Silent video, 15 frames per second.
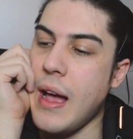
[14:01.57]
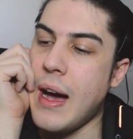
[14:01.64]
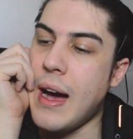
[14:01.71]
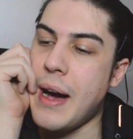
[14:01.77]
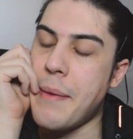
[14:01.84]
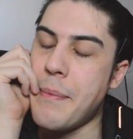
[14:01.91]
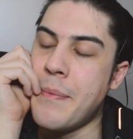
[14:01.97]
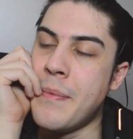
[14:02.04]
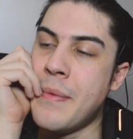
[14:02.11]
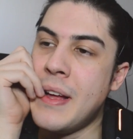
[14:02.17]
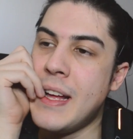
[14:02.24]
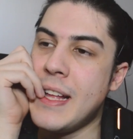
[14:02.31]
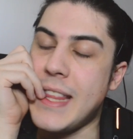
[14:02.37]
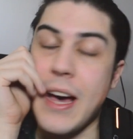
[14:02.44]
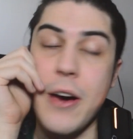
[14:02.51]

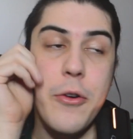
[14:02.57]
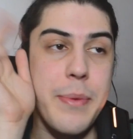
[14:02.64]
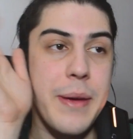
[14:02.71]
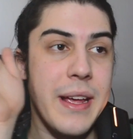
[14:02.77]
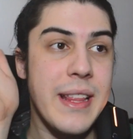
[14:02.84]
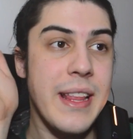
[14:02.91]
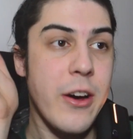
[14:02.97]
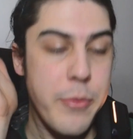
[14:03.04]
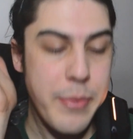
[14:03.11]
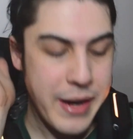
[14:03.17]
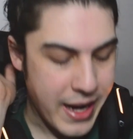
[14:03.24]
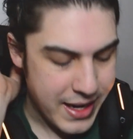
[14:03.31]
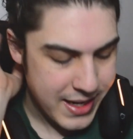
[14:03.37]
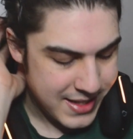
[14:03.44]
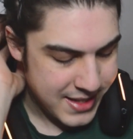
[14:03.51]
That would be
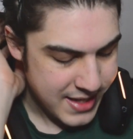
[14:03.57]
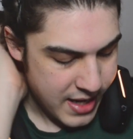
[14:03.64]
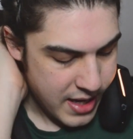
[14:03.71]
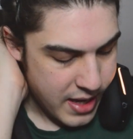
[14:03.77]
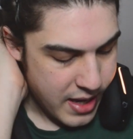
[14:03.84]
nice.